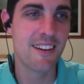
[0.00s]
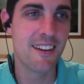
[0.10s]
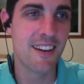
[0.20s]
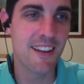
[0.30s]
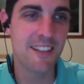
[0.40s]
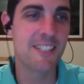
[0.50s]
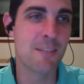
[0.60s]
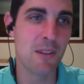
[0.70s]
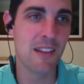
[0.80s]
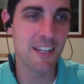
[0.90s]
in a
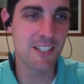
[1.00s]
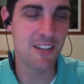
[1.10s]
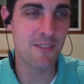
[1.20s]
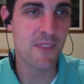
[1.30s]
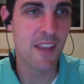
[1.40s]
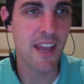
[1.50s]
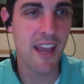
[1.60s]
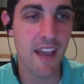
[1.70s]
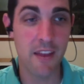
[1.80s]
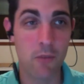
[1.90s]
simulation.
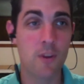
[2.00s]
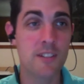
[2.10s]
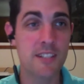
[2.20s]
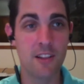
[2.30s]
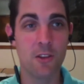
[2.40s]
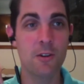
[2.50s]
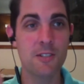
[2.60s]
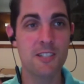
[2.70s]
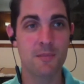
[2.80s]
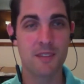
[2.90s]
And then once it
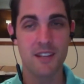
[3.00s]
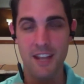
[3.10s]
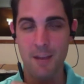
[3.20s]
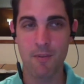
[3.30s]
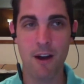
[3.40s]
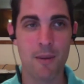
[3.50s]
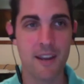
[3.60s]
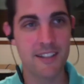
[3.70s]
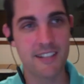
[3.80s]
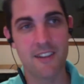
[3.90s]
learns something, it
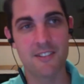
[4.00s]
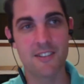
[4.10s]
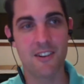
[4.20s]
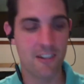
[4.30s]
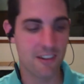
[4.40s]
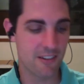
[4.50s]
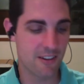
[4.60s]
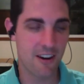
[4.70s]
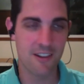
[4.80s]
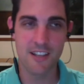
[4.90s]
propagates out to all the other
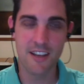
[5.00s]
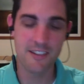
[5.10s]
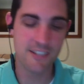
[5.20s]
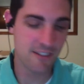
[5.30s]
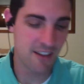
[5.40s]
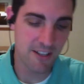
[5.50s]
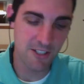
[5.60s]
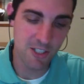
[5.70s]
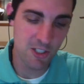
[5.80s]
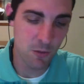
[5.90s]
cars.
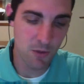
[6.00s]
It's super